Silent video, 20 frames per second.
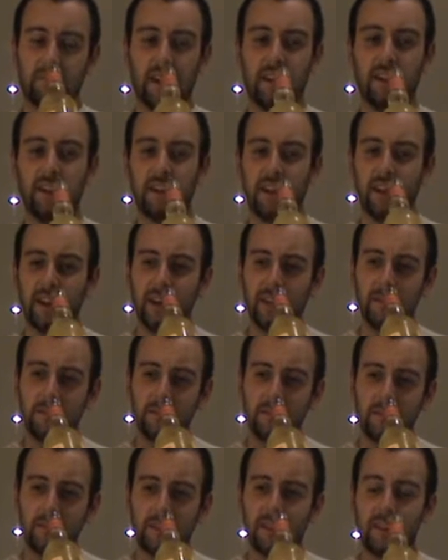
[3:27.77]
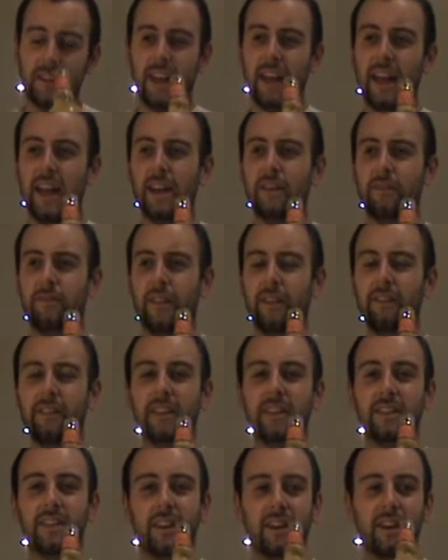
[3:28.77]
Yeah, very
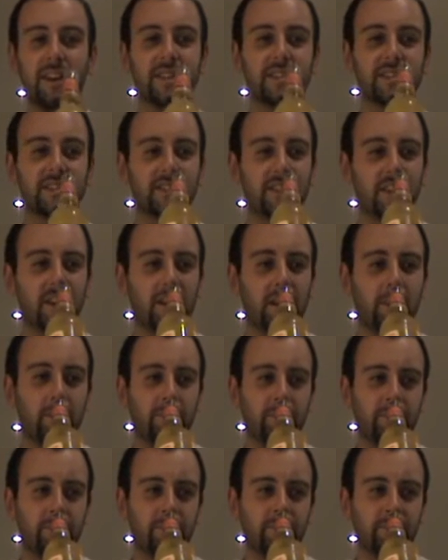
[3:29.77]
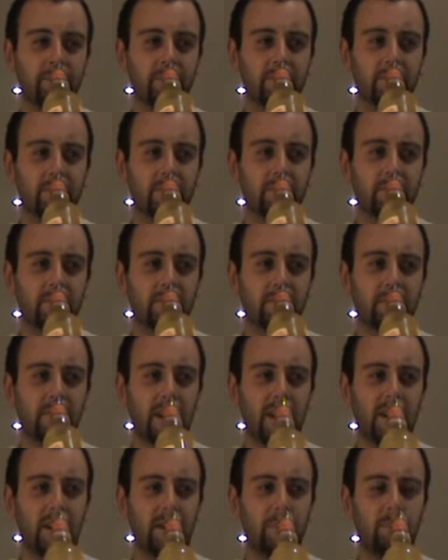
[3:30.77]
nice,
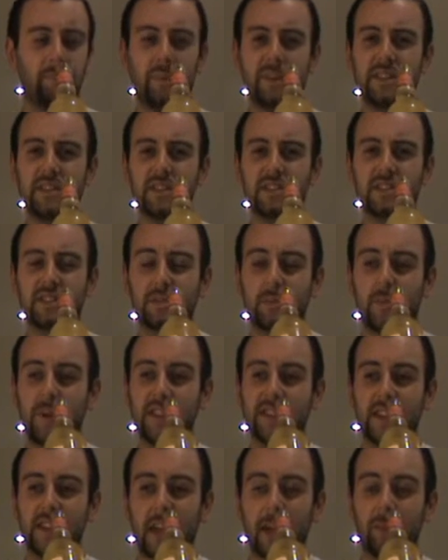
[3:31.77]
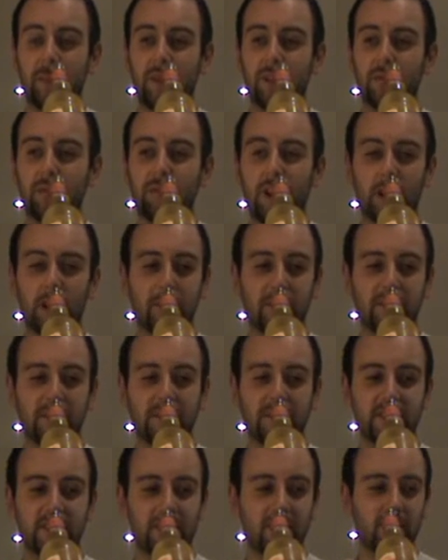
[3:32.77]
bittersweet apple
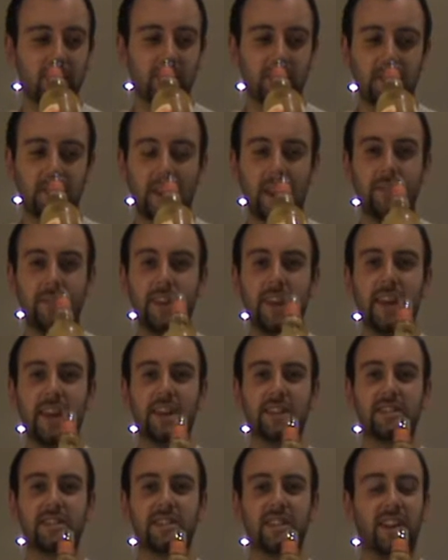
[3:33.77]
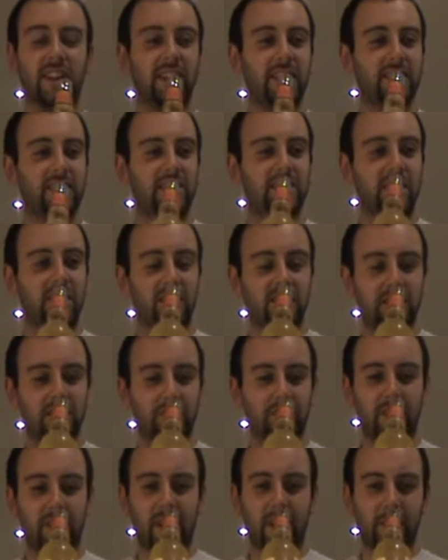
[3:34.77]
aromas. Even getting a slight touch
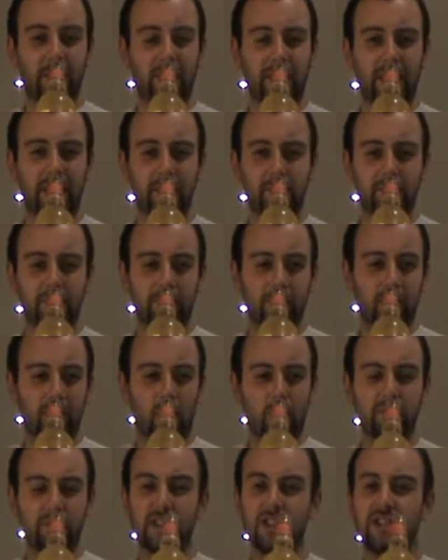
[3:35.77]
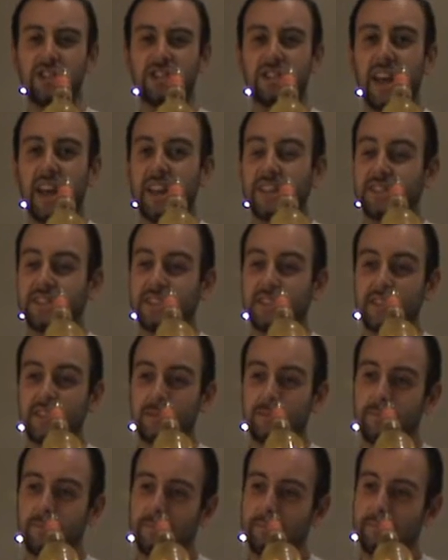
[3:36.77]
of, like, orange zest,